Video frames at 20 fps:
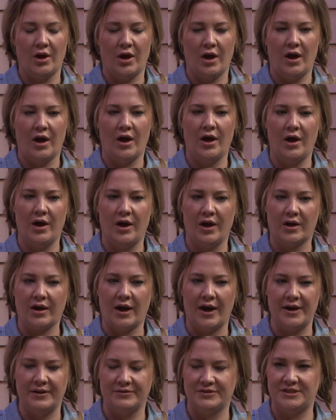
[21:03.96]
Her
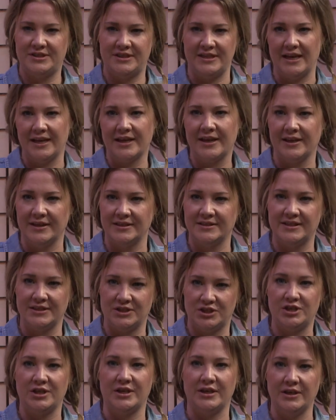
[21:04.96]
kind of shtick is that
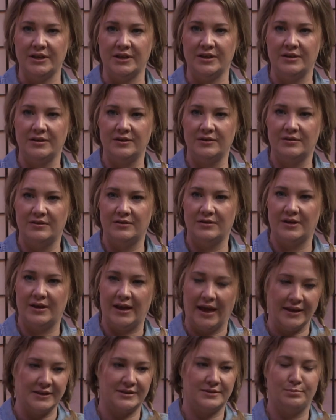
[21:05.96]
she
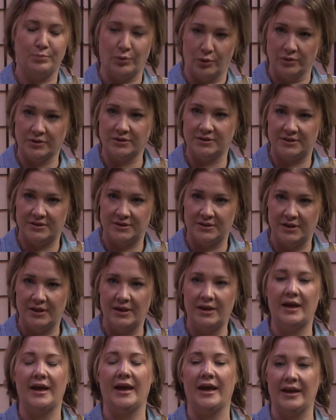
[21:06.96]
gets books
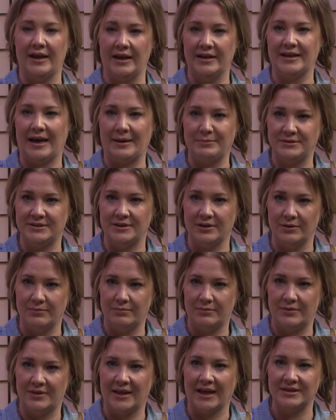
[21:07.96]
and adapts
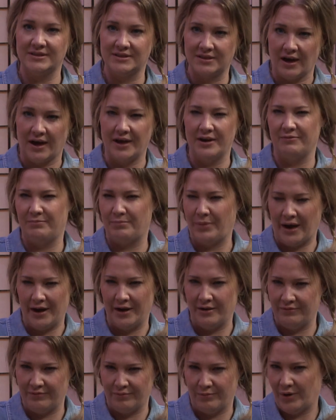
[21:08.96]
them. That's kind of part
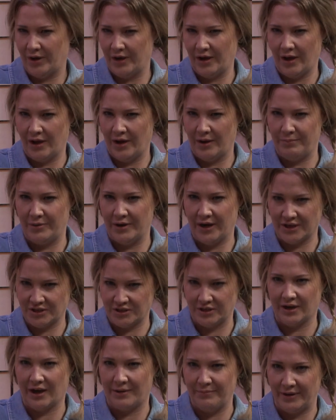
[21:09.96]
of what her
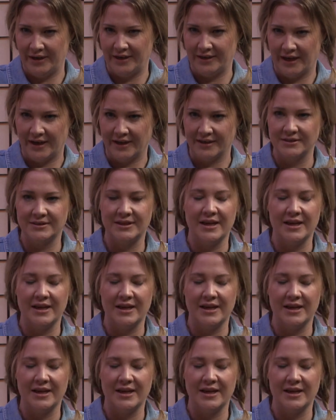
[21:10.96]
production company does.